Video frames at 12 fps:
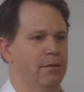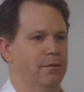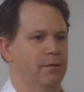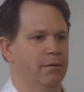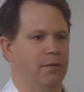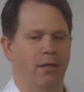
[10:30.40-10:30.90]

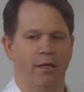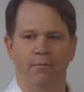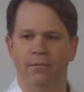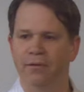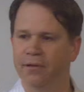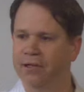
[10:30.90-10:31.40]

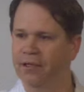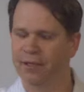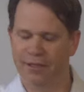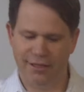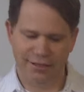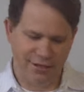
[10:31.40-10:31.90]

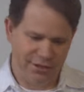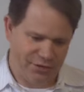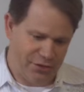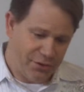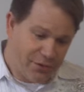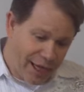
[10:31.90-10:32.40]
They just
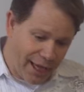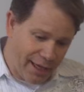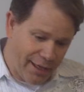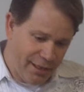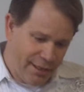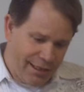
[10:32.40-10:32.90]
don't do
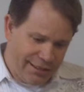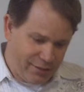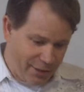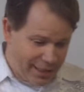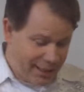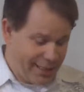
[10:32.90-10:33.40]
that.
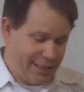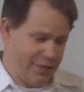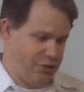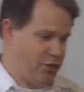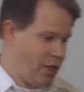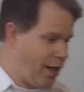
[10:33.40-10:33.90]
So I got to get
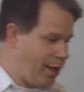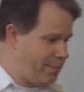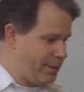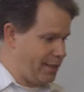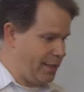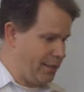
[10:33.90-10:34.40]
a
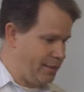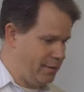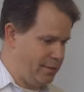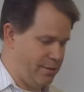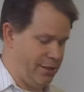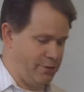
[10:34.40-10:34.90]
job, and
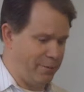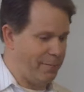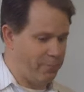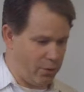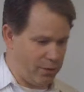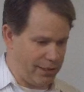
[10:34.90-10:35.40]
then there's
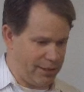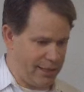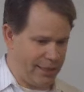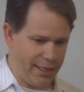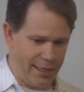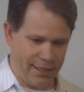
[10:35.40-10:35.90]
my bowling
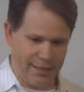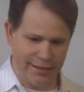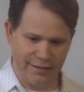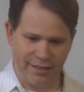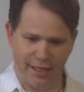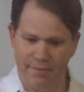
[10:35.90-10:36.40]
league I got to
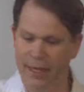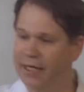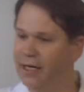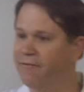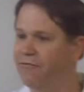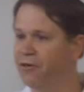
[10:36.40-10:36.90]
get signed
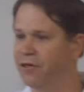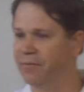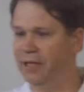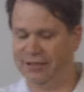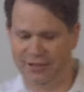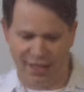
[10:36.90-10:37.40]
back up for,
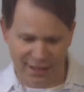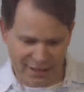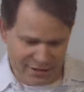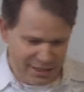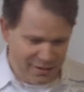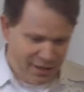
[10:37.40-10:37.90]
and my
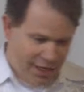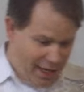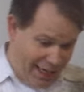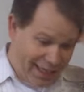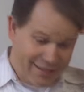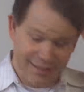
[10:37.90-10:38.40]
soccer team.
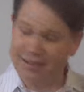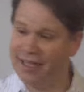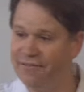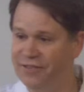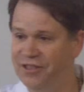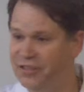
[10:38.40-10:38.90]
I got
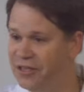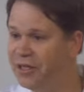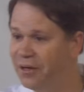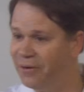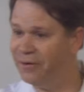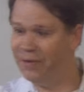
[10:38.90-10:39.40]
stuff to
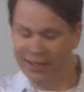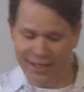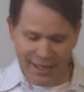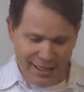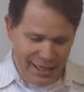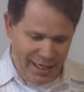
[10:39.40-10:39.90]
do.
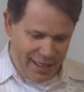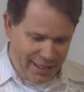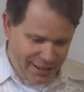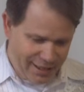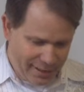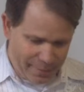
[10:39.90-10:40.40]

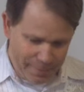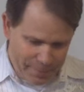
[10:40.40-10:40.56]
And